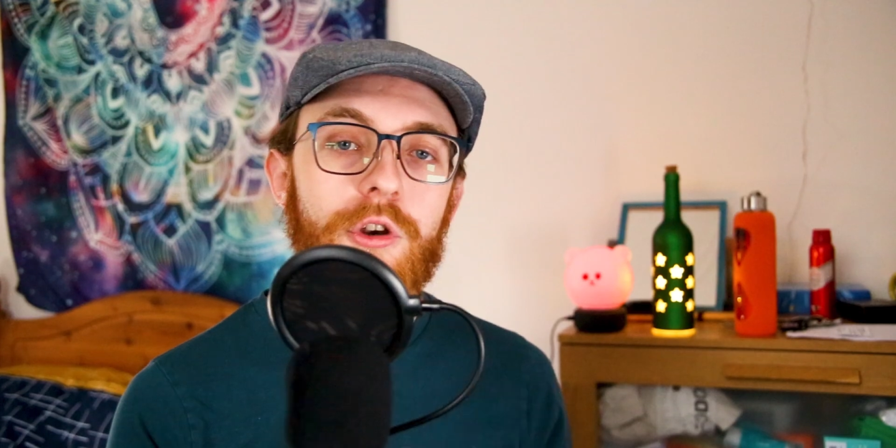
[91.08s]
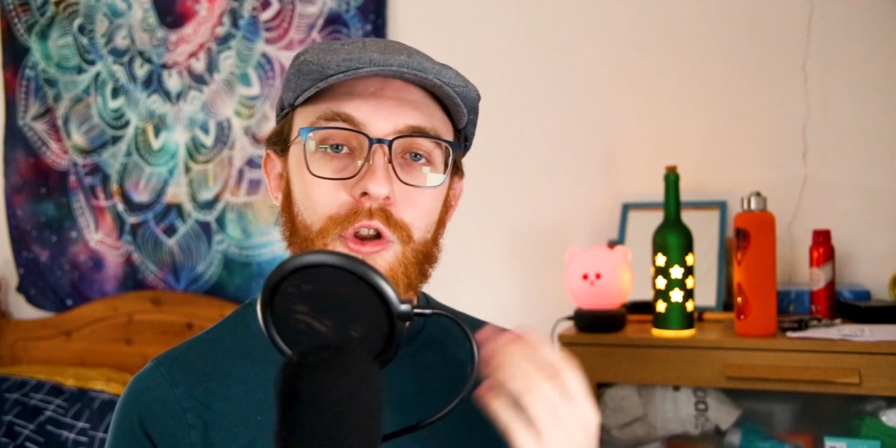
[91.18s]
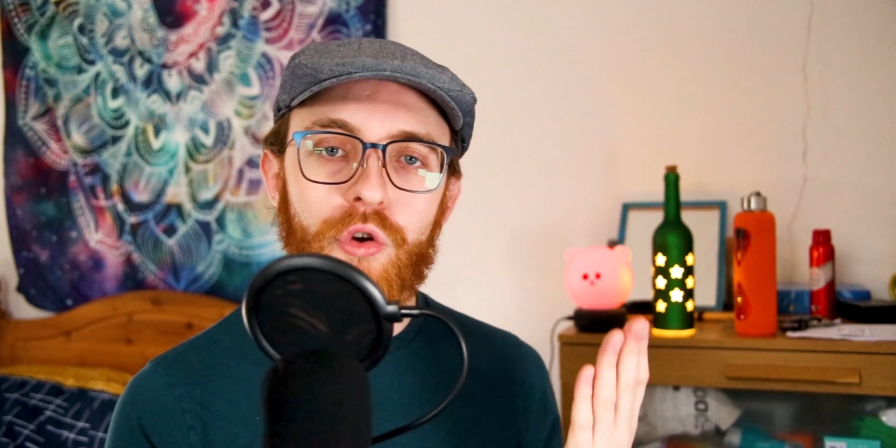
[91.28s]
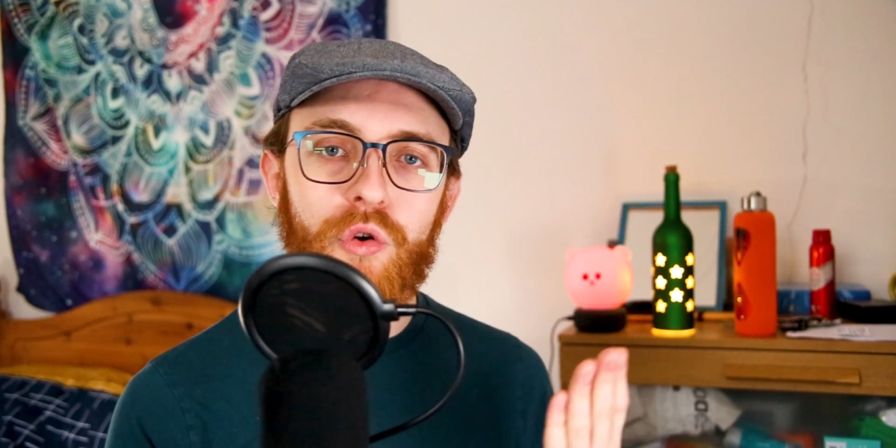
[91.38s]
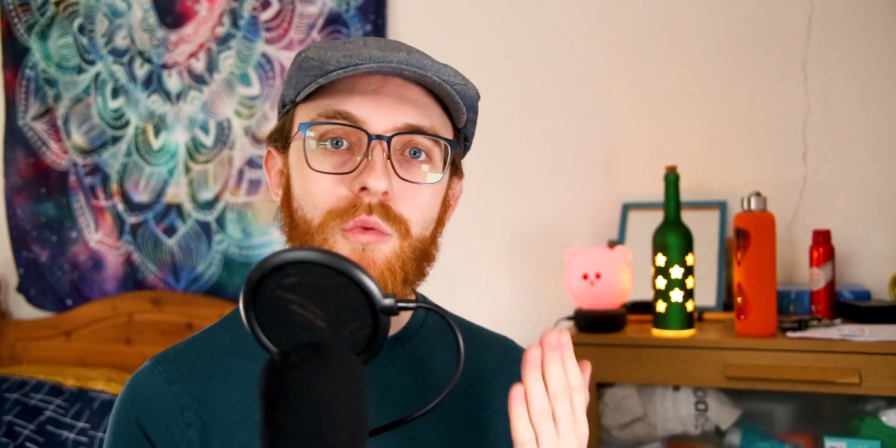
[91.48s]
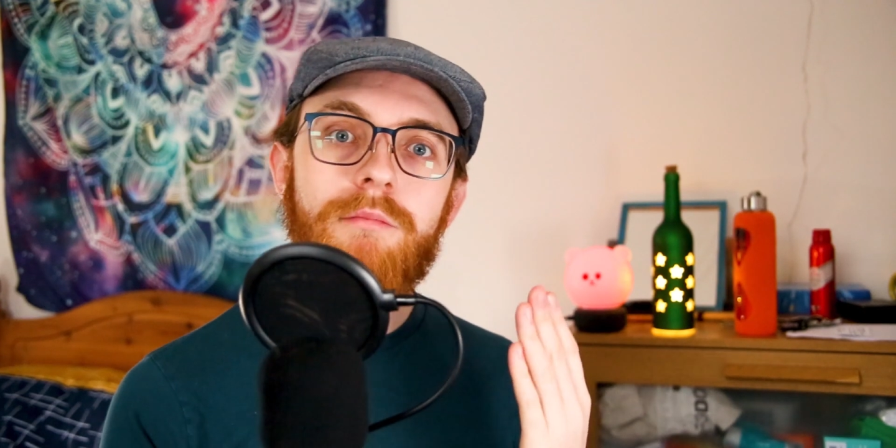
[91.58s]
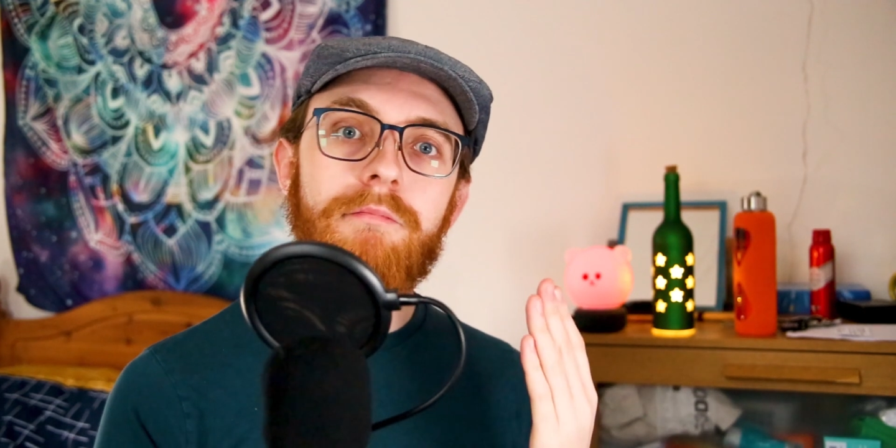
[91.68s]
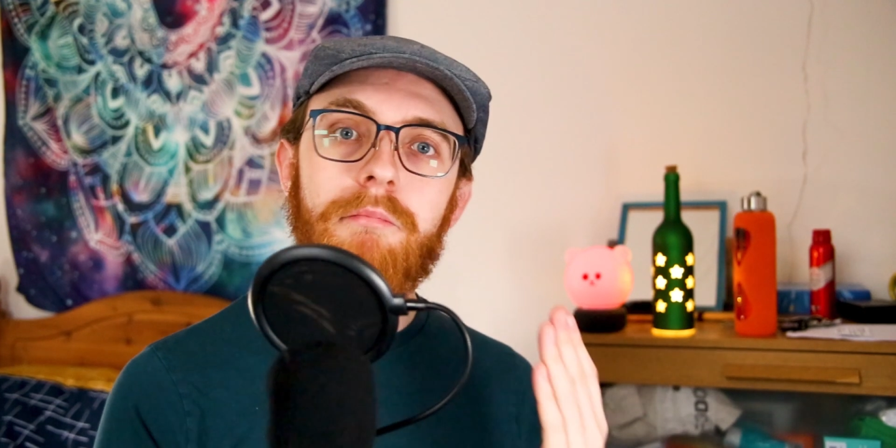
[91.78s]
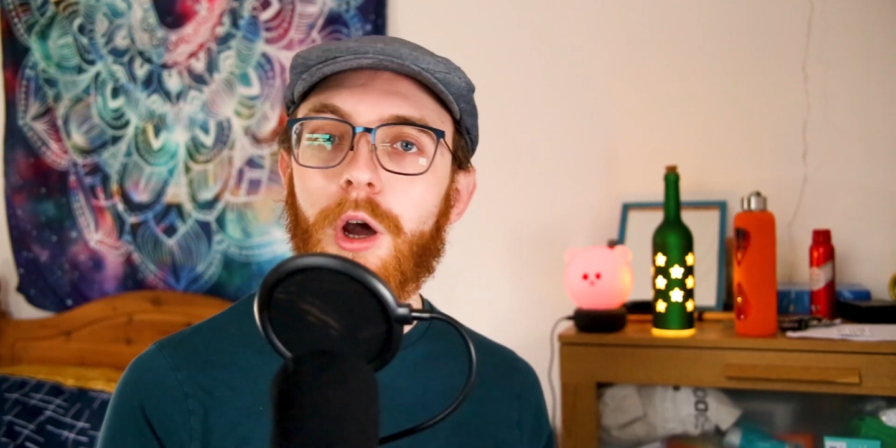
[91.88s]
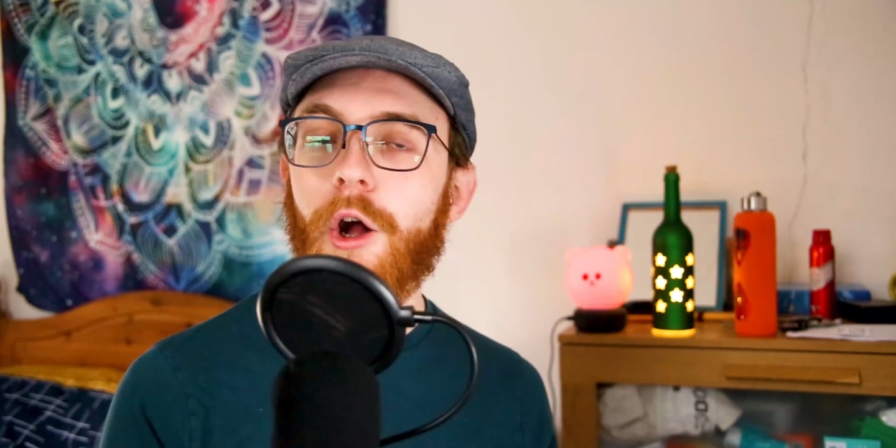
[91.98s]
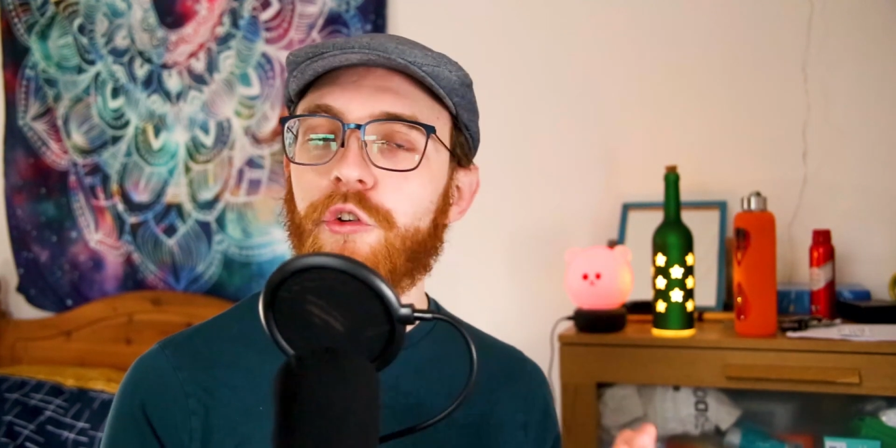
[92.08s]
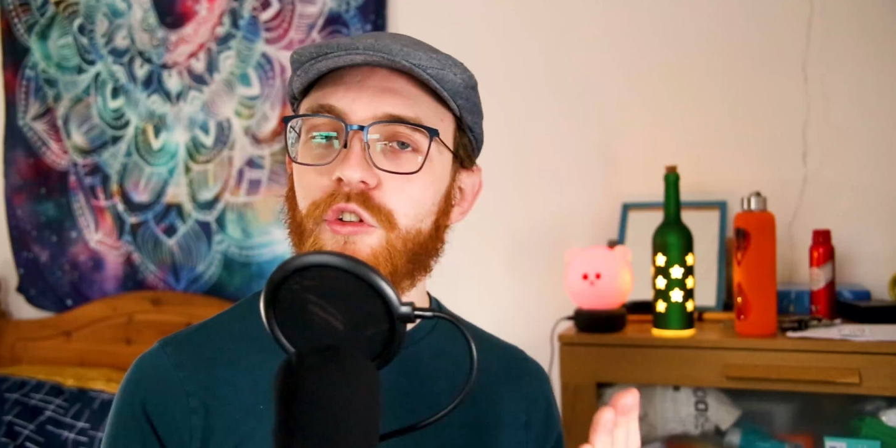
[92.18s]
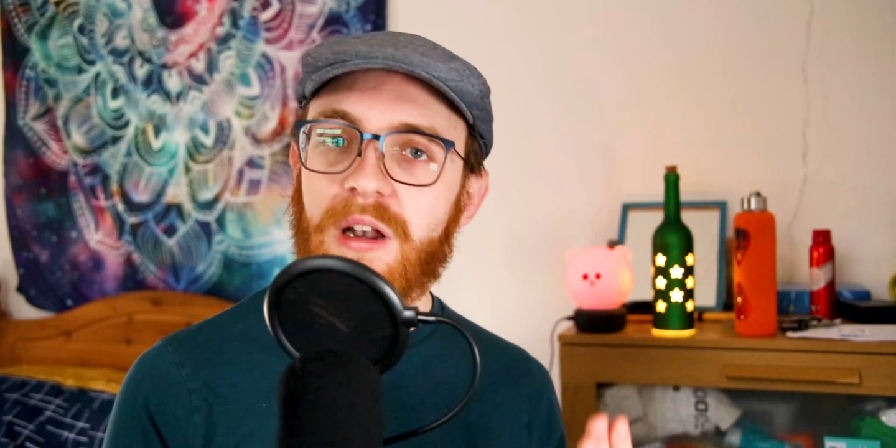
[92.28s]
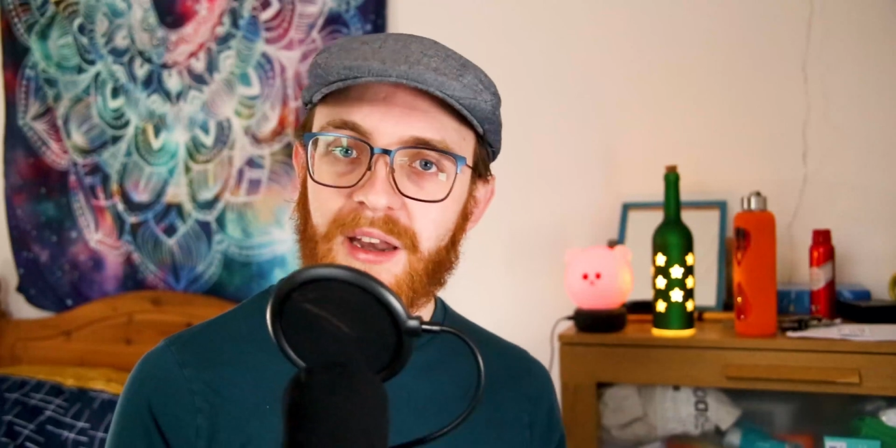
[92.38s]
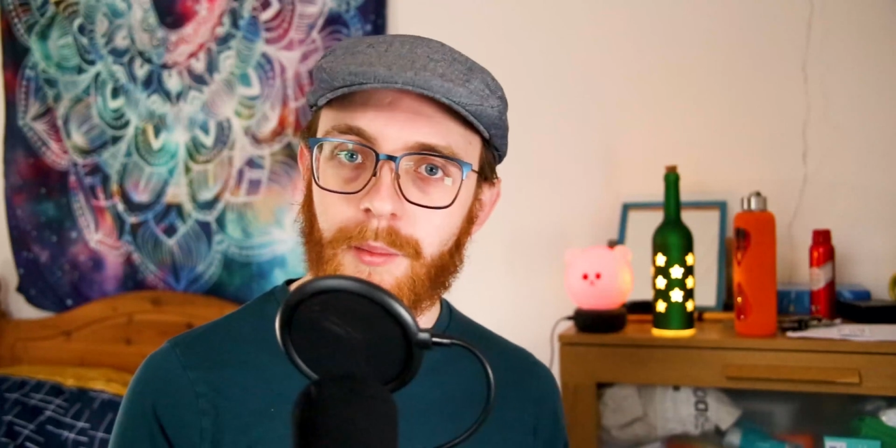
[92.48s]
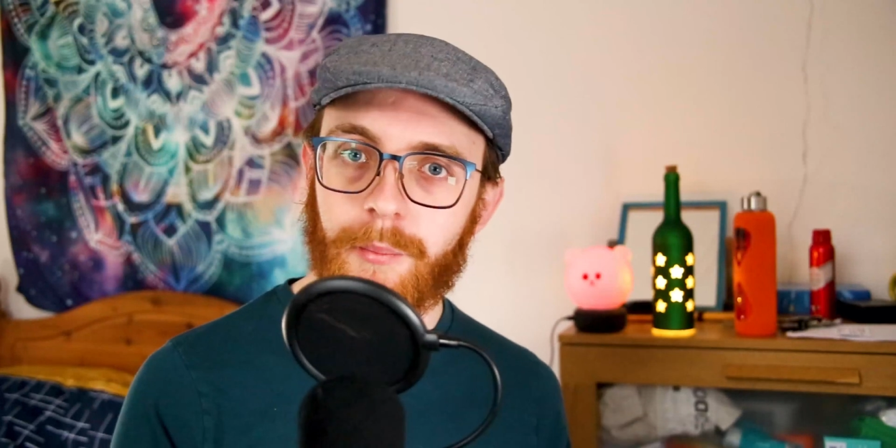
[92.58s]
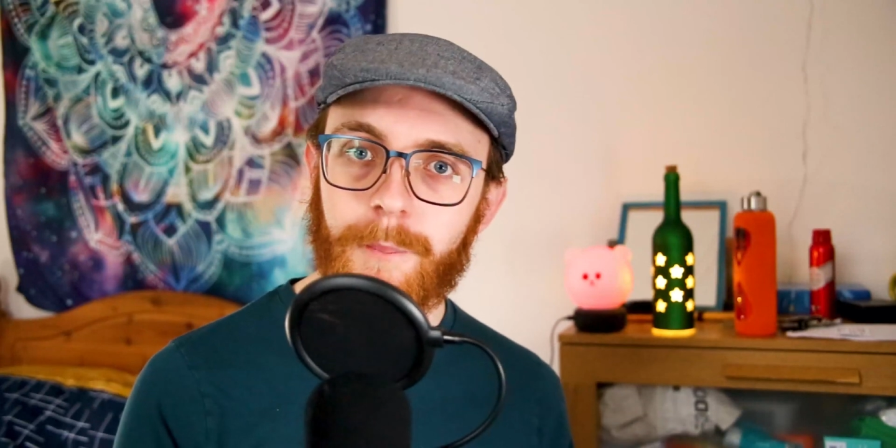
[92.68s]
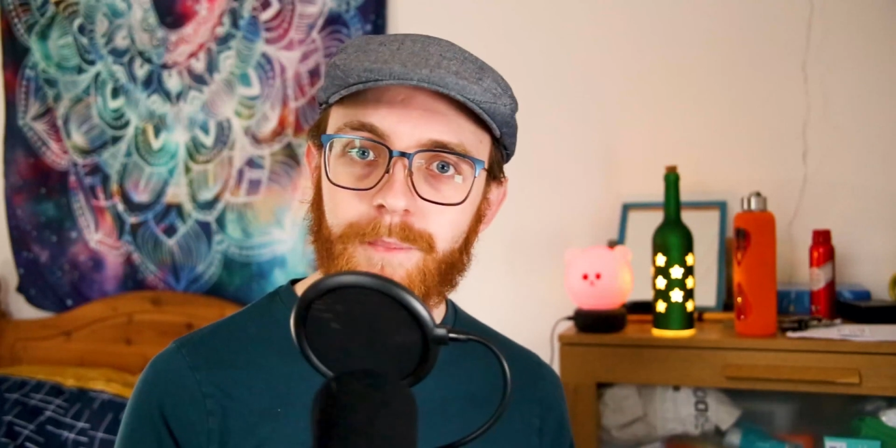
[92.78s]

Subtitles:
new merged clip.